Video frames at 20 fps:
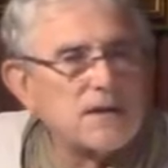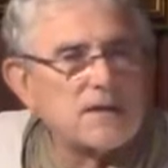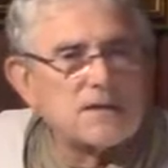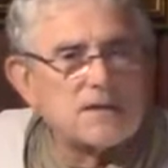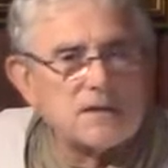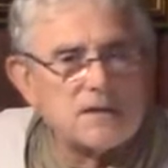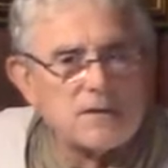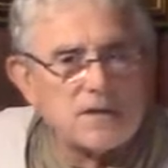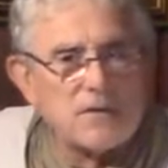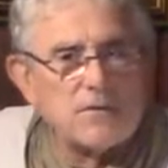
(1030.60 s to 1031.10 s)
it's
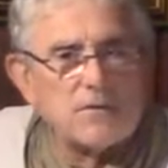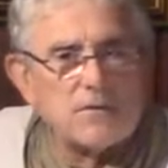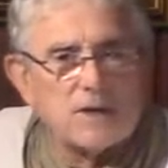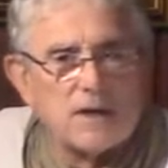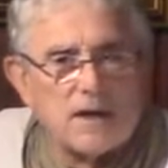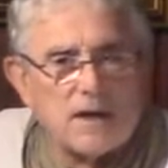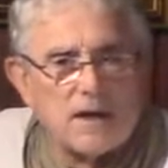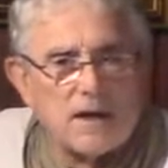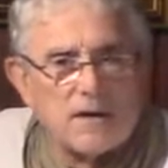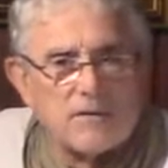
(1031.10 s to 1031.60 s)
the
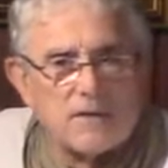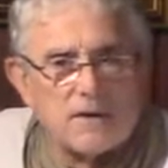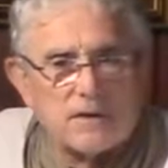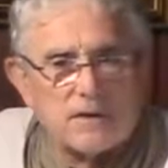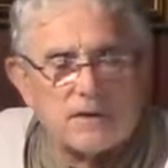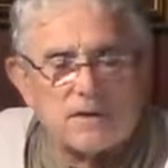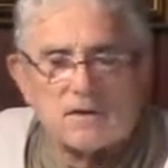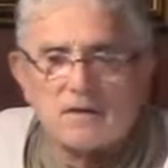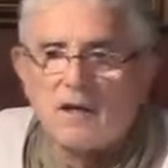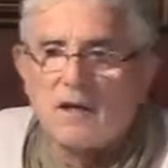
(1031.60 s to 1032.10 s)
Seventh-day
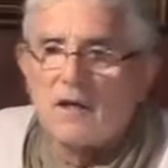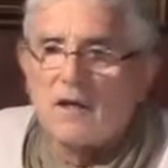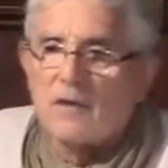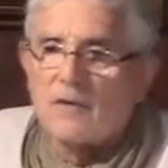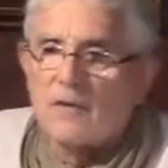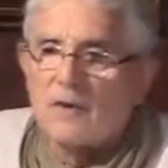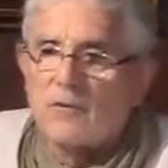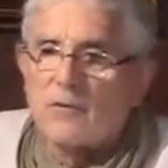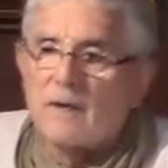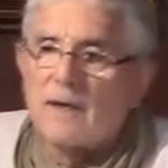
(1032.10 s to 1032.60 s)
Adventists,
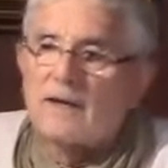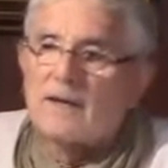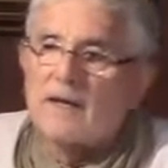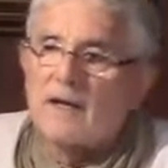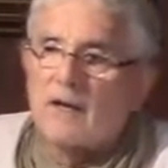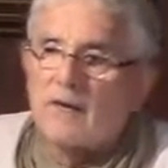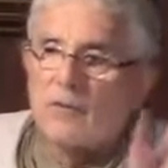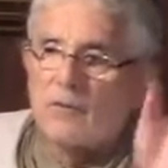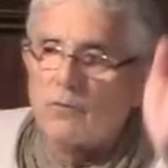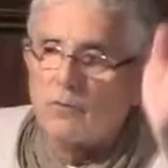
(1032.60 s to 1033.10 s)
they're right
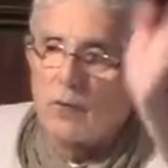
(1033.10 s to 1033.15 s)
down the